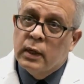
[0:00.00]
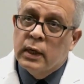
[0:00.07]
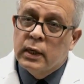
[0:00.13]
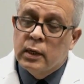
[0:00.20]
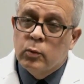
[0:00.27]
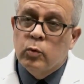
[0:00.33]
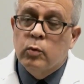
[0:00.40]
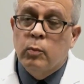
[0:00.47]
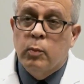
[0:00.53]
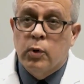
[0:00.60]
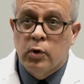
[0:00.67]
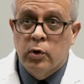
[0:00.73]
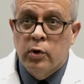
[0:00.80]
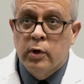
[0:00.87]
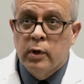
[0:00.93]
and it will
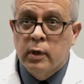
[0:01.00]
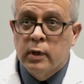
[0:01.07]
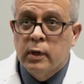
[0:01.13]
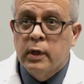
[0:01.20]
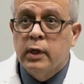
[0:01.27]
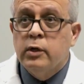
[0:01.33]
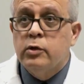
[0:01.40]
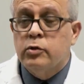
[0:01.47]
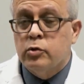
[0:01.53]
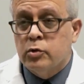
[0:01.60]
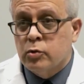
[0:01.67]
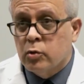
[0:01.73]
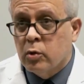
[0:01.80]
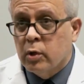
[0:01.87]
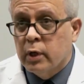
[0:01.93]
burn and
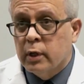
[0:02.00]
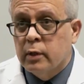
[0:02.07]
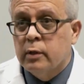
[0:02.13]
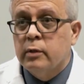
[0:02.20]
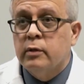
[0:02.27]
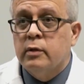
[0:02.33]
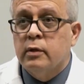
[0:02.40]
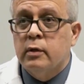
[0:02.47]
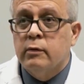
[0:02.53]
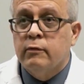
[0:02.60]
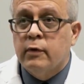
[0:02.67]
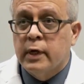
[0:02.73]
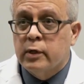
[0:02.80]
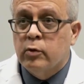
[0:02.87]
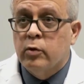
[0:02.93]
destroy the
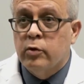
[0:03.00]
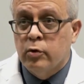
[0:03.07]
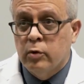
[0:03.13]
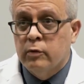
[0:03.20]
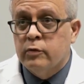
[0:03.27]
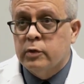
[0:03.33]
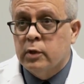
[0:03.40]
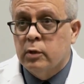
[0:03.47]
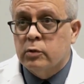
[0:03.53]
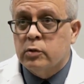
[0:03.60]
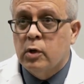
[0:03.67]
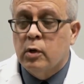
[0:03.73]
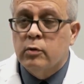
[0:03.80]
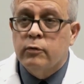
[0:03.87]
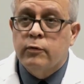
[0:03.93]
vital nerve cells called